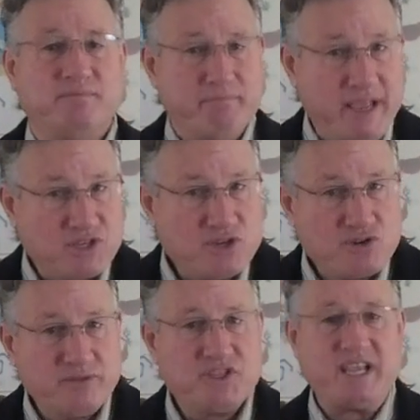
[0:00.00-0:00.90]

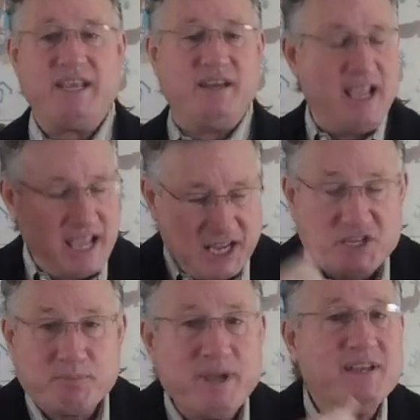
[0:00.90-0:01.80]
messenger of Satan.
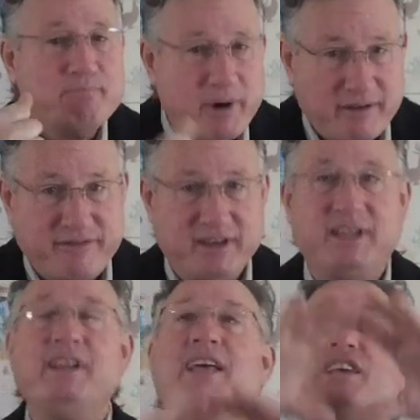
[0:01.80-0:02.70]
He's being
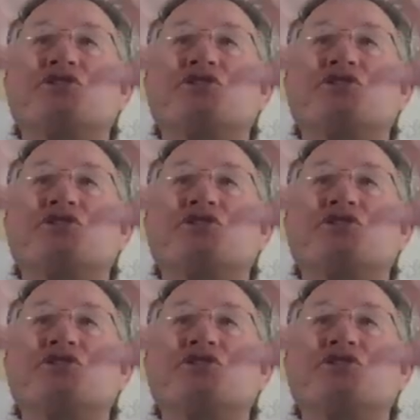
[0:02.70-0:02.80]
buffeted.